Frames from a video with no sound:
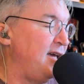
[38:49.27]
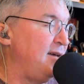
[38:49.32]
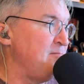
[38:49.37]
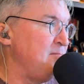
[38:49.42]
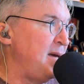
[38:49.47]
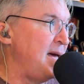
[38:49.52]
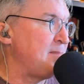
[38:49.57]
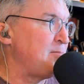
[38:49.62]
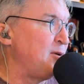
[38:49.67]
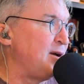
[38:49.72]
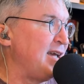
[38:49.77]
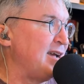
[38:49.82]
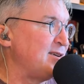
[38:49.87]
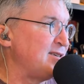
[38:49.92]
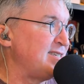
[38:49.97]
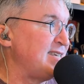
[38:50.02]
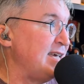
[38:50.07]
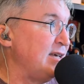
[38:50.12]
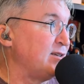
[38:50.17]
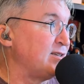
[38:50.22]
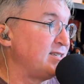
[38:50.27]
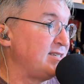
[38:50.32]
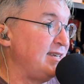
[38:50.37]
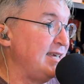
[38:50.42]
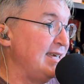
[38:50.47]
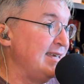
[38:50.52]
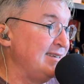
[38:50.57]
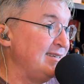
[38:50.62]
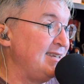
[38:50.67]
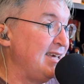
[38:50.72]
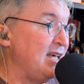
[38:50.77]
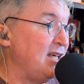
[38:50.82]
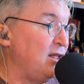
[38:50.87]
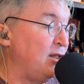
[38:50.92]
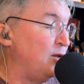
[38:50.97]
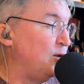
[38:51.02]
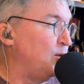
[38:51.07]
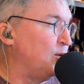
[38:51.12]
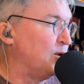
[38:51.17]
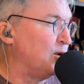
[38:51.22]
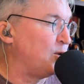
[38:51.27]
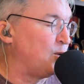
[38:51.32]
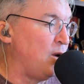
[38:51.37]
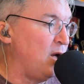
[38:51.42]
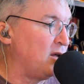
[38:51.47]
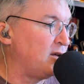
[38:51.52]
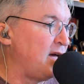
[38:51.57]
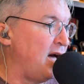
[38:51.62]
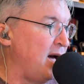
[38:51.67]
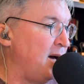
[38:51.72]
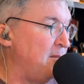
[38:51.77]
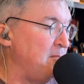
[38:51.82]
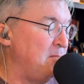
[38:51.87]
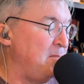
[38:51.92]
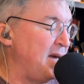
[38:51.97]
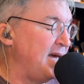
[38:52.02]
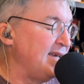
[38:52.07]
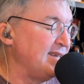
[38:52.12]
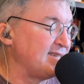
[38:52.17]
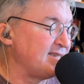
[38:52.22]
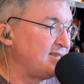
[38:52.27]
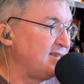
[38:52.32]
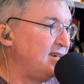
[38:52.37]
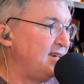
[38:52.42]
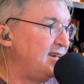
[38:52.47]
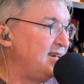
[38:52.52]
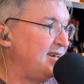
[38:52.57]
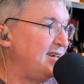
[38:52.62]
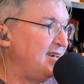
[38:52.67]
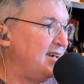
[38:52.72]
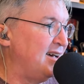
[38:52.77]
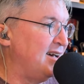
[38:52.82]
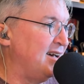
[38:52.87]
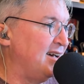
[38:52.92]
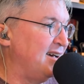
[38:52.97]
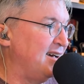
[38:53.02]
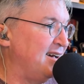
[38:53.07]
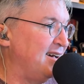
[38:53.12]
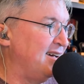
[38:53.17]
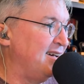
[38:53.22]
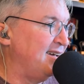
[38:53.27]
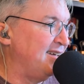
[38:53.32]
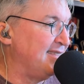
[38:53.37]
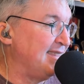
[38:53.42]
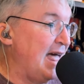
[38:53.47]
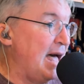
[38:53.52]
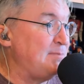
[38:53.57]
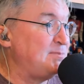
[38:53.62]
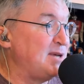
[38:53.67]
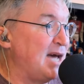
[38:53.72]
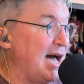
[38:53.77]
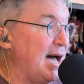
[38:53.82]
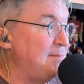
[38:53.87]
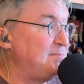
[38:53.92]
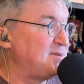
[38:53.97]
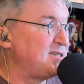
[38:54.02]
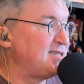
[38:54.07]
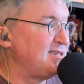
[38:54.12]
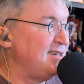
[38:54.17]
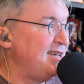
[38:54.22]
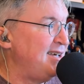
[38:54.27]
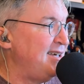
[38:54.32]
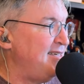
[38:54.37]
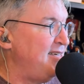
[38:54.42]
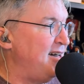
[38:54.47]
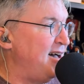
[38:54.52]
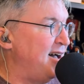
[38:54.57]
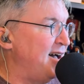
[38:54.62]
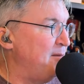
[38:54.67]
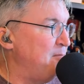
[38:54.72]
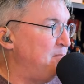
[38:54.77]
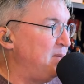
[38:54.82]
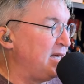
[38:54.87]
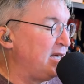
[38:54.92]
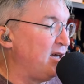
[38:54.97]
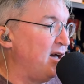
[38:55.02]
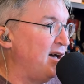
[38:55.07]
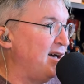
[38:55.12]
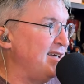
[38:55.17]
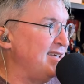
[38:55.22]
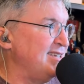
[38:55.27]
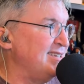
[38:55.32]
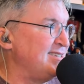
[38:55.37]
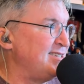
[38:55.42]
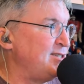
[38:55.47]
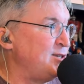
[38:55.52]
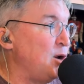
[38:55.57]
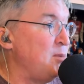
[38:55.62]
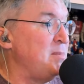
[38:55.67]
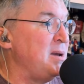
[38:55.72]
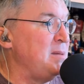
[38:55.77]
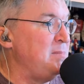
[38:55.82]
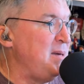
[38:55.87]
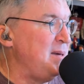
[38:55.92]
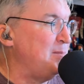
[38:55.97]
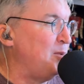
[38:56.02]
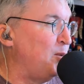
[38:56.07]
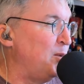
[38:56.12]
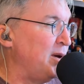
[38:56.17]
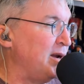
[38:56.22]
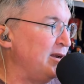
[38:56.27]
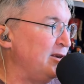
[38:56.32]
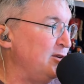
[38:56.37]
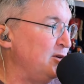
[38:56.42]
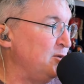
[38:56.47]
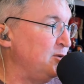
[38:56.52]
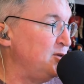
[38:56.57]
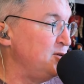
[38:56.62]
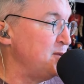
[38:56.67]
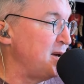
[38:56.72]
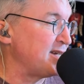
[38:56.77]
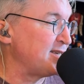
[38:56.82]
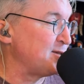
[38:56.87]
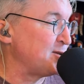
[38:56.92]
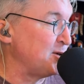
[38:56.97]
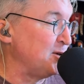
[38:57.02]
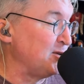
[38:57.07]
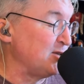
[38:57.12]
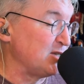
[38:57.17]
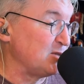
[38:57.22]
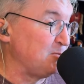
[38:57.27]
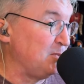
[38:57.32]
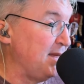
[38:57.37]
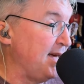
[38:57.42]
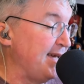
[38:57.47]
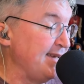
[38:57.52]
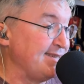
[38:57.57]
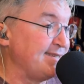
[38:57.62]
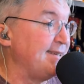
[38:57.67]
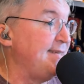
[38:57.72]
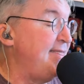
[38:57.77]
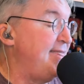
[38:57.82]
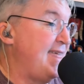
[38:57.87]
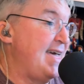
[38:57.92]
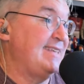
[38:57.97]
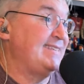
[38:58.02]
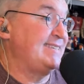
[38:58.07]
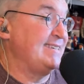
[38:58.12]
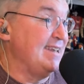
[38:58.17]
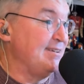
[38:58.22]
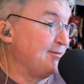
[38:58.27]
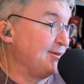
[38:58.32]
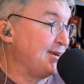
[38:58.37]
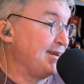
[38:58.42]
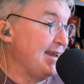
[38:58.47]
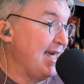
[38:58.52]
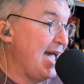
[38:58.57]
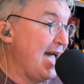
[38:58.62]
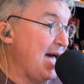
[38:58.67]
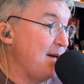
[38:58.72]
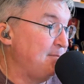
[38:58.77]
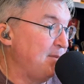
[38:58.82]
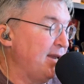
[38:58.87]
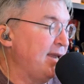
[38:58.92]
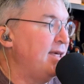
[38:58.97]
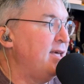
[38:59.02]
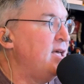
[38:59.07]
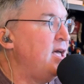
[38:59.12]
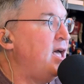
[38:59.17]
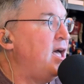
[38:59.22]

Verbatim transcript: MacBook Air sales to Intel or Qualcomm based uh, laptops, uh, because so many people want to do two external displays that's never going to happen.